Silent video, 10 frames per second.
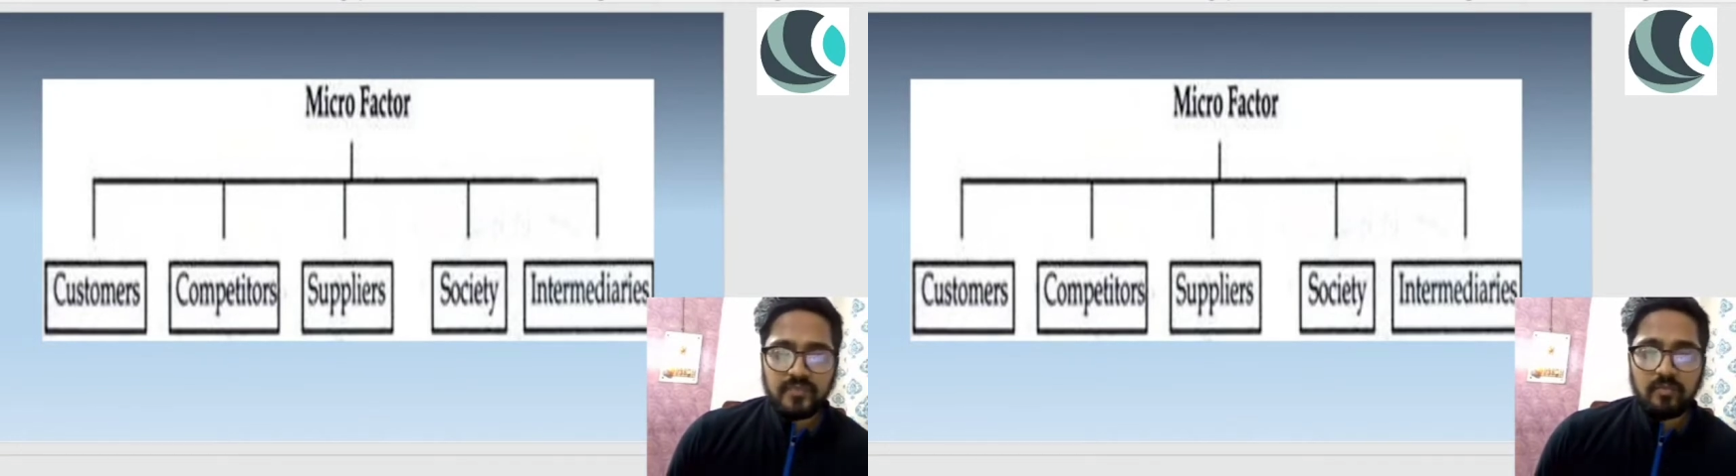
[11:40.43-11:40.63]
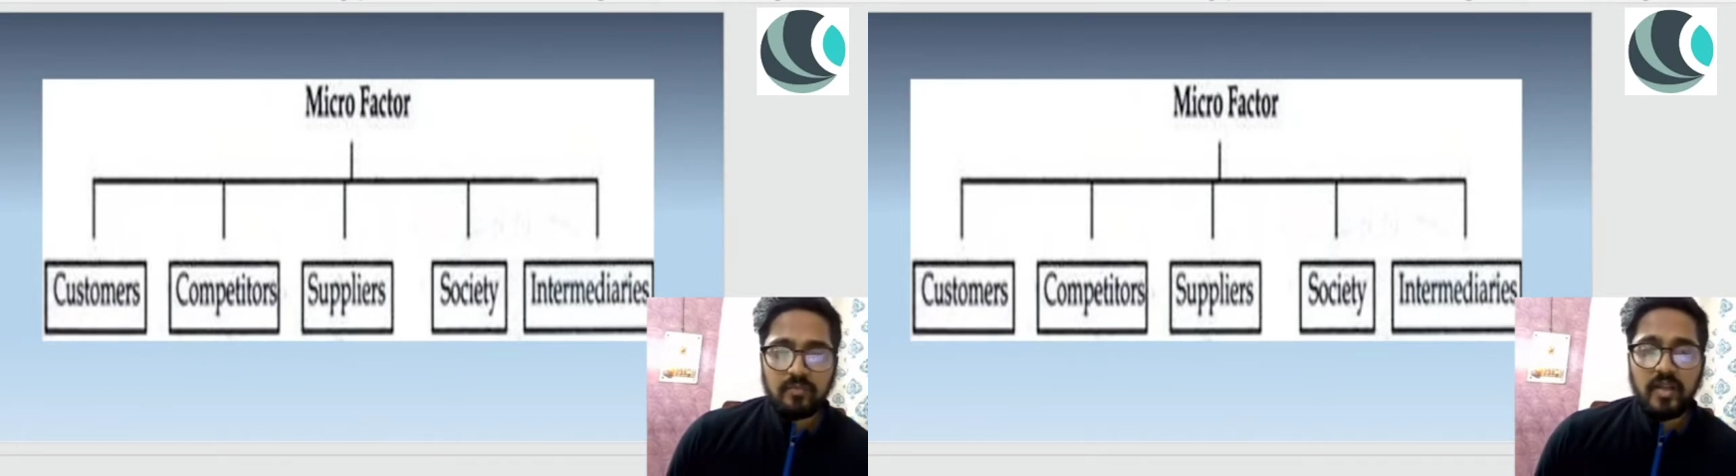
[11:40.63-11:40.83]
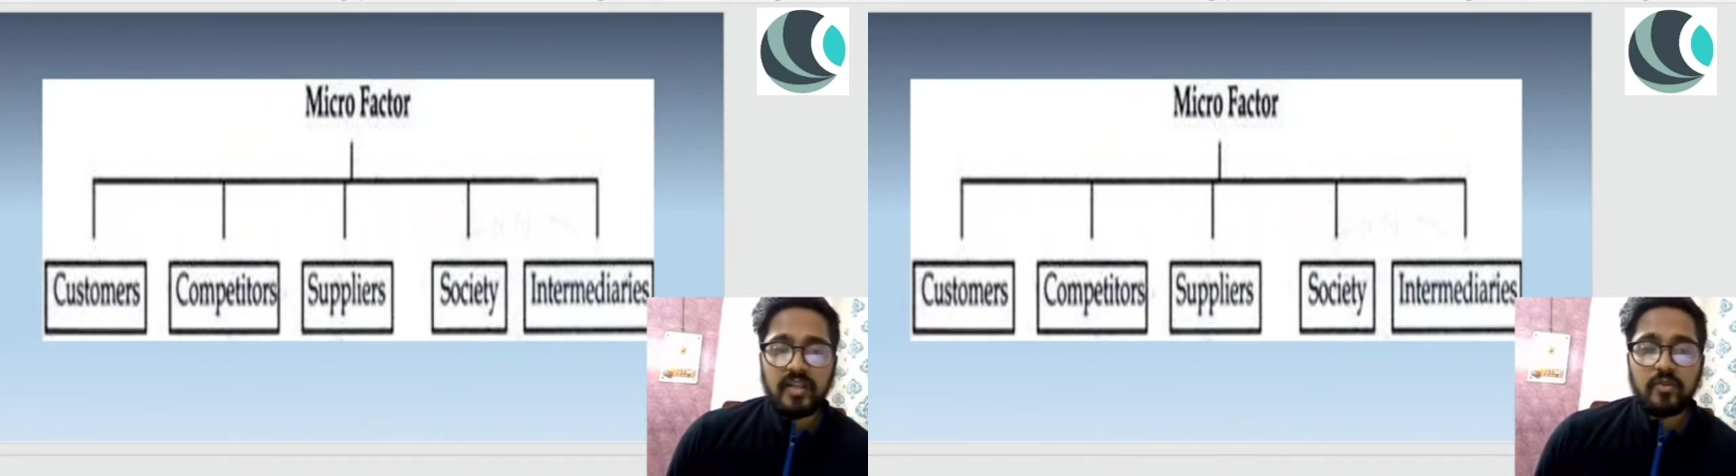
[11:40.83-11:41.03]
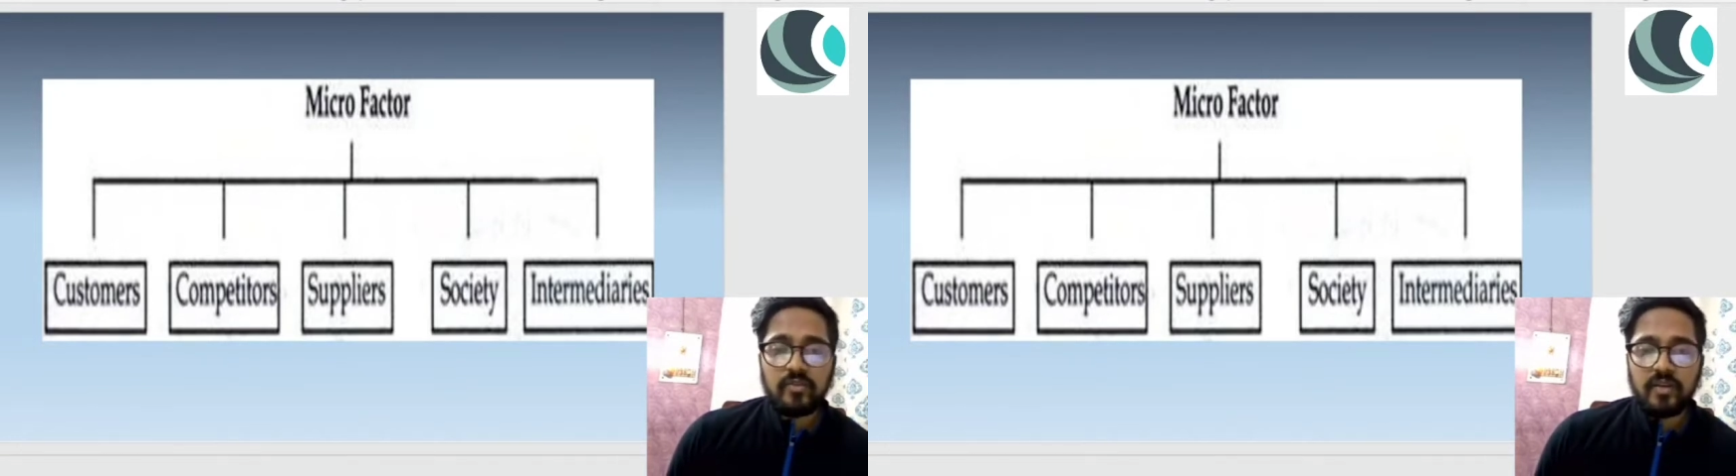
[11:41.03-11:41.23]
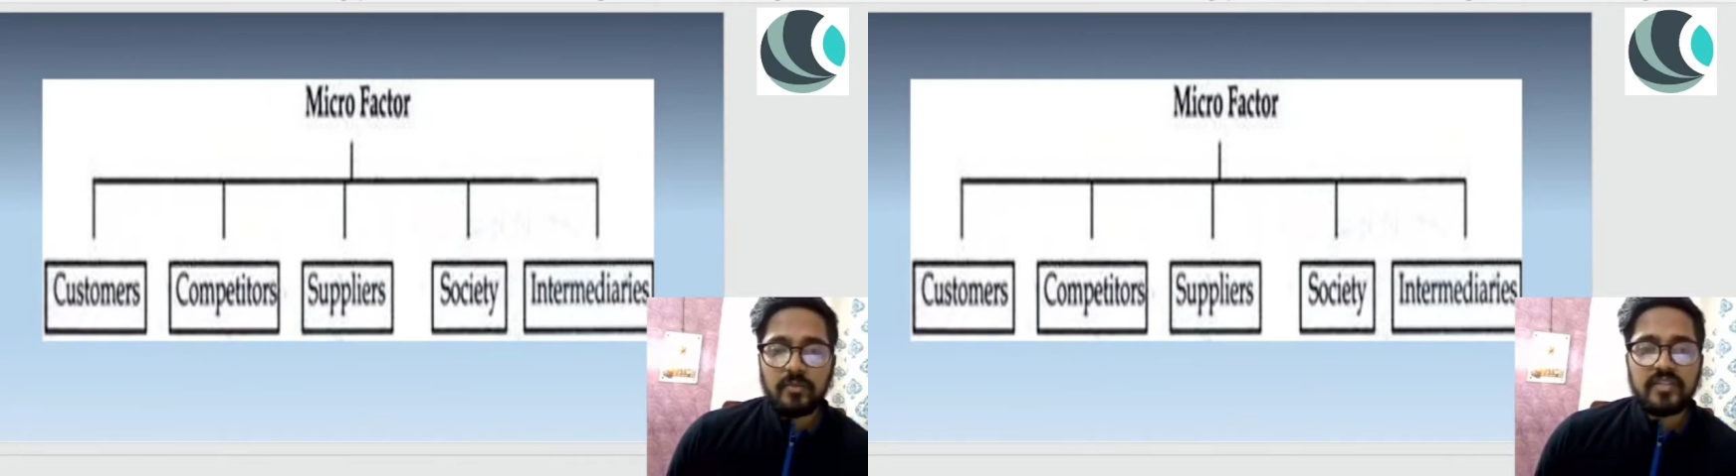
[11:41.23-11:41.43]
micro
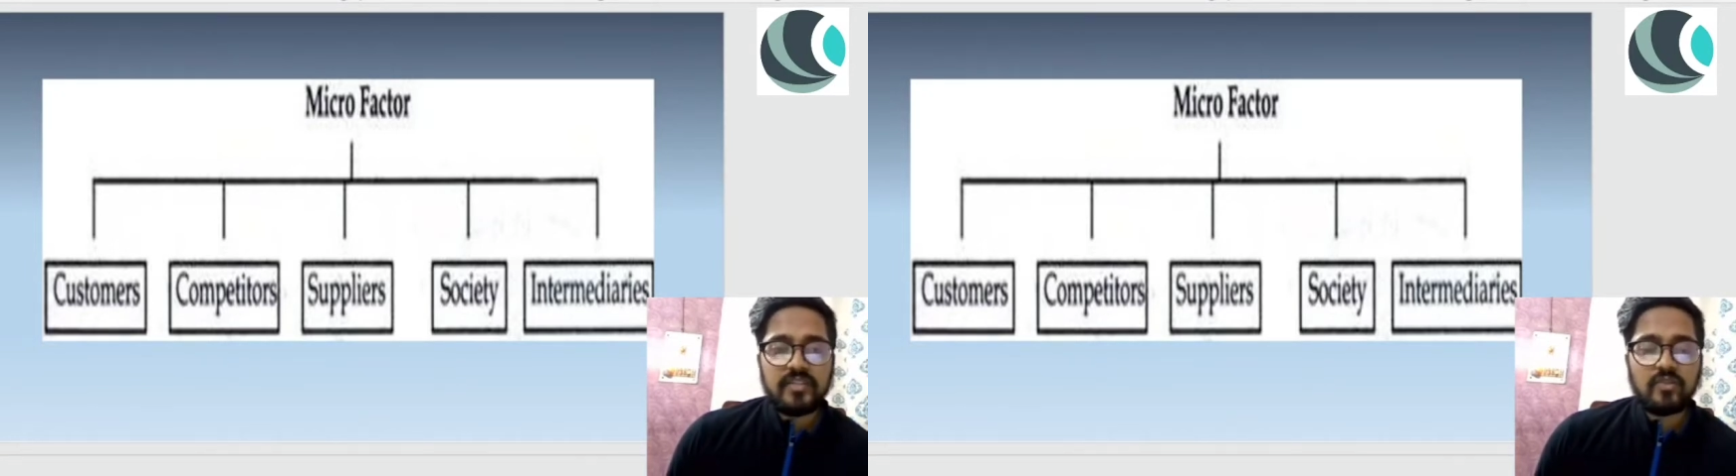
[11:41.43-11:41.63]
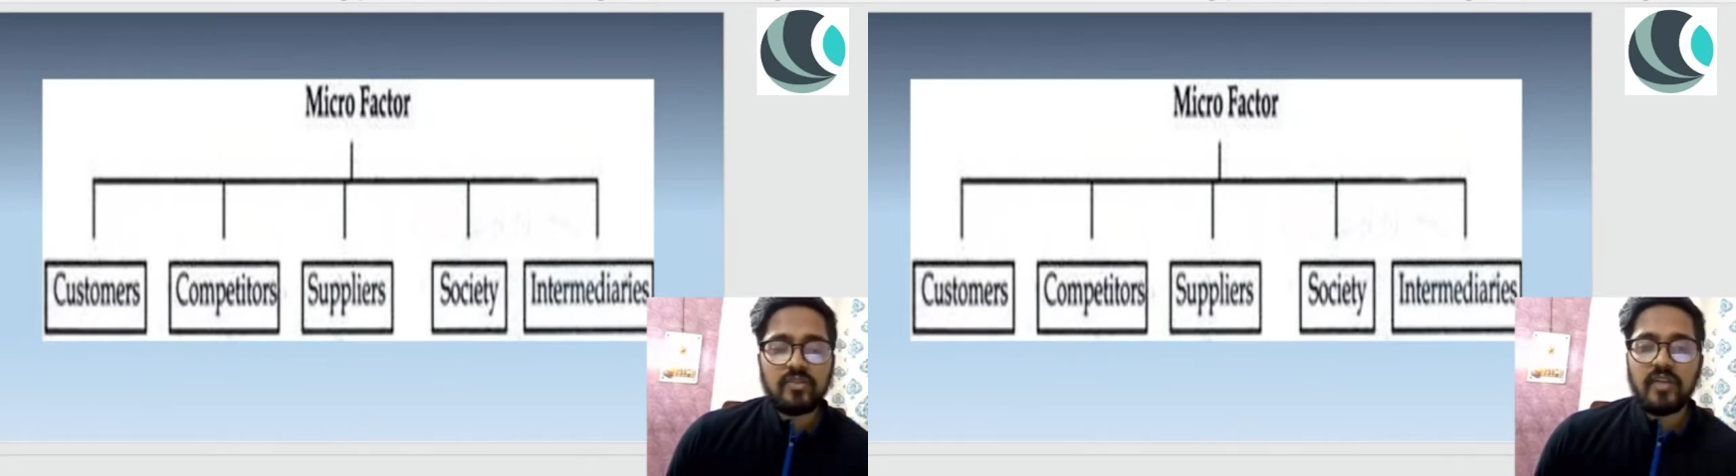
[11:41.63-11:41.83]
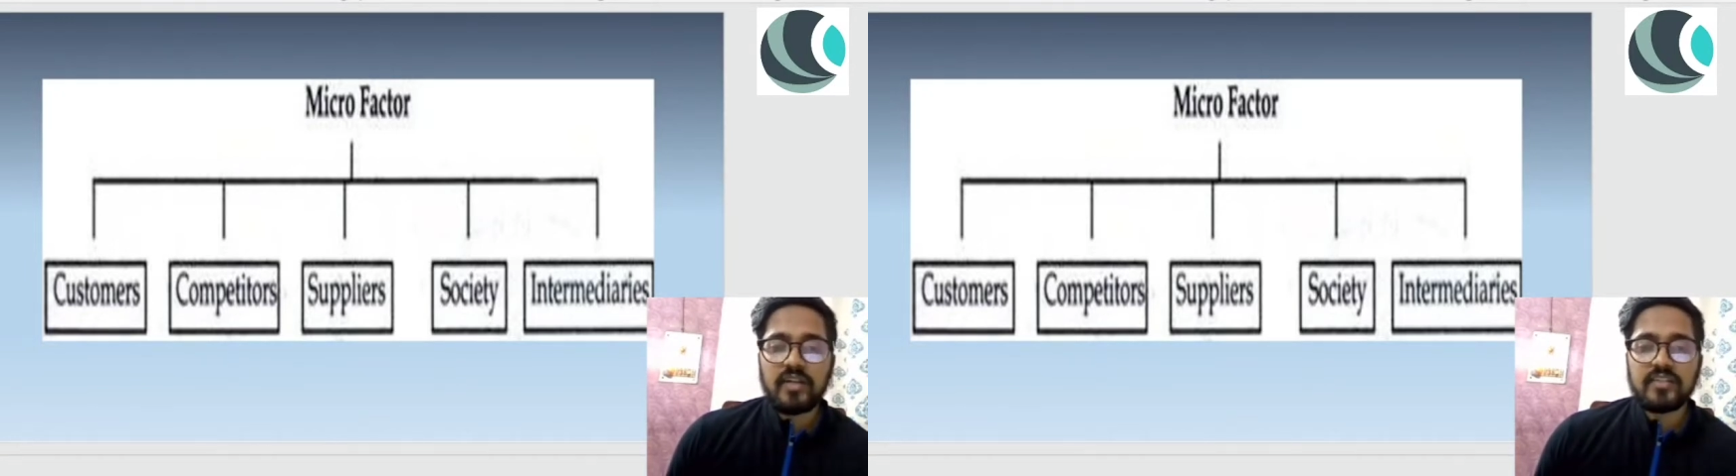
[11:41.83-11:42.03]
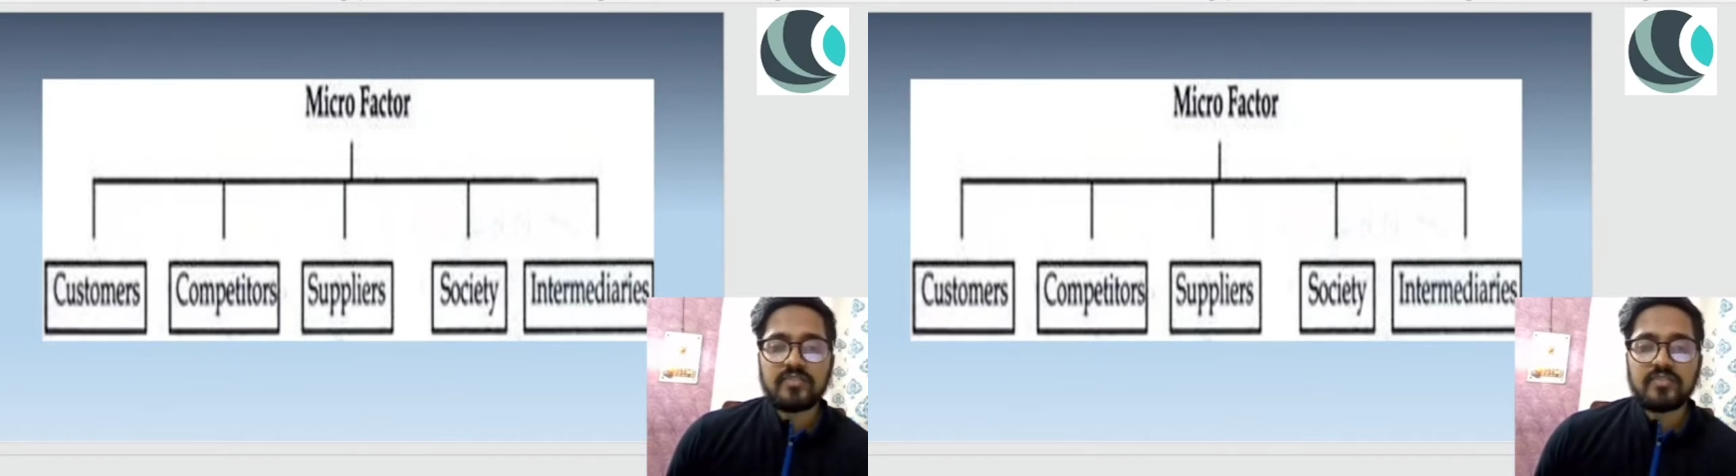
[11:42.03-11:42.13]
environment. These all factors